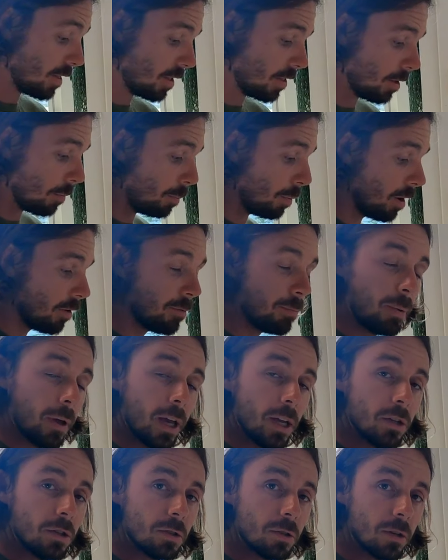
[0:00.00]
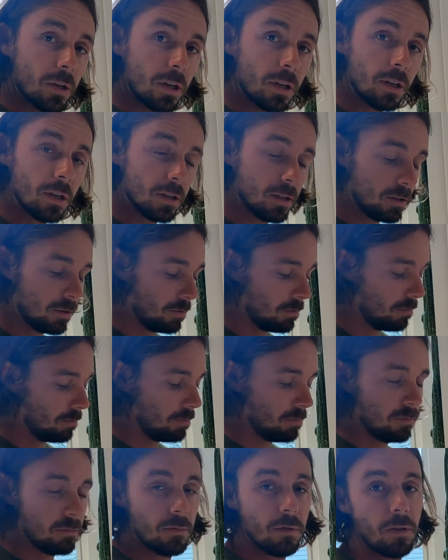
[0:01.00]
And then the puff pastry,
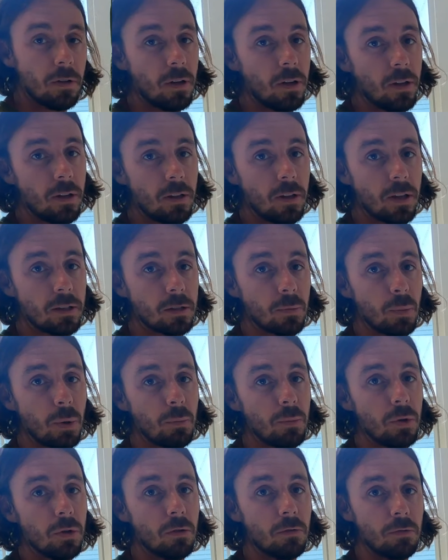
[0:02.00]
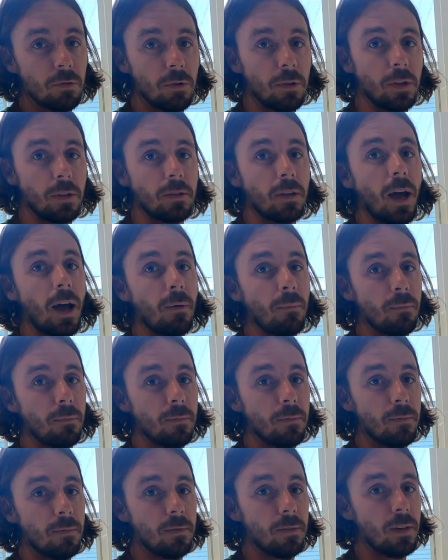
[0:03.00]
that's gonna be beautiful on the top.
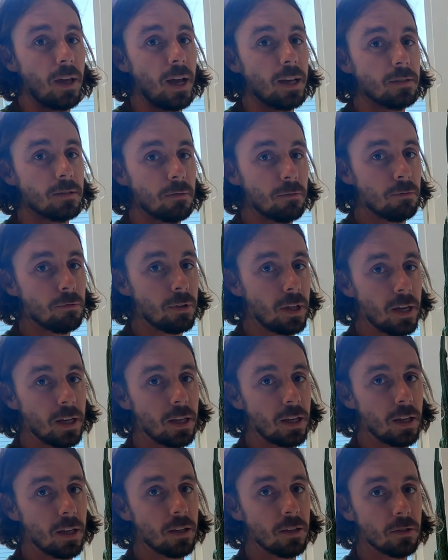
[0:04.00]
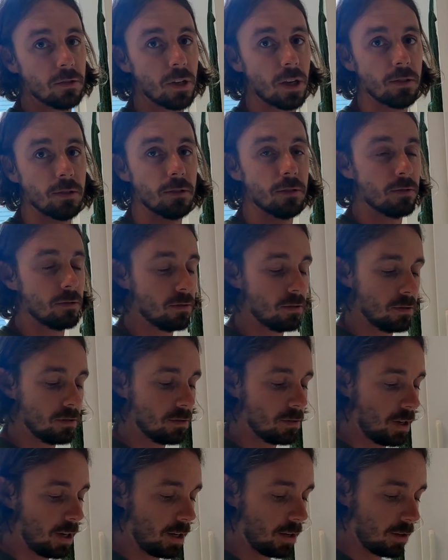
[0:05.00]
Nice and flaky, just
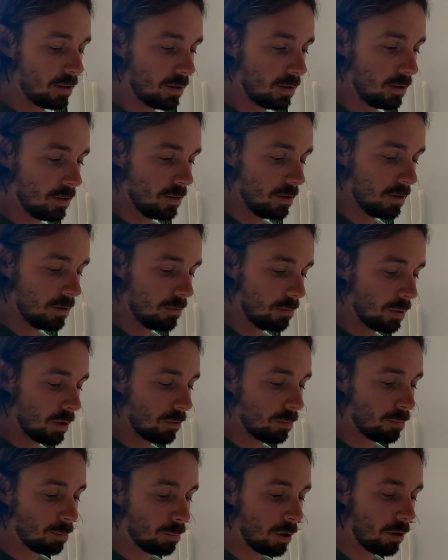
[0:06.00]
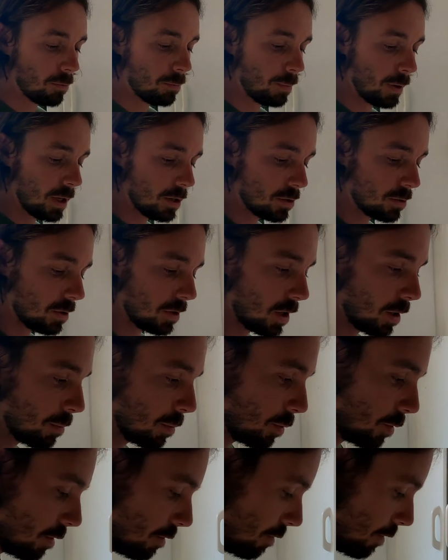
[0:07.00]
is like the puff pastry
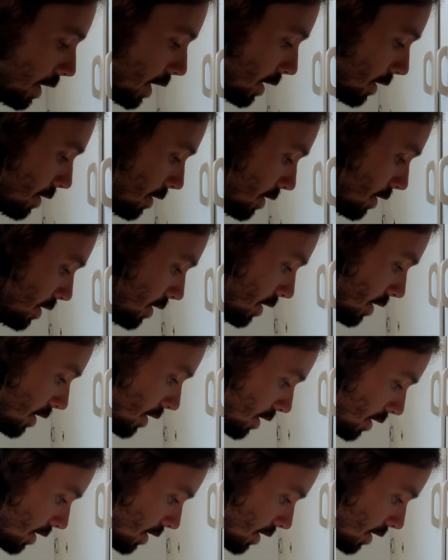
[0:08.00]
#1 fan. You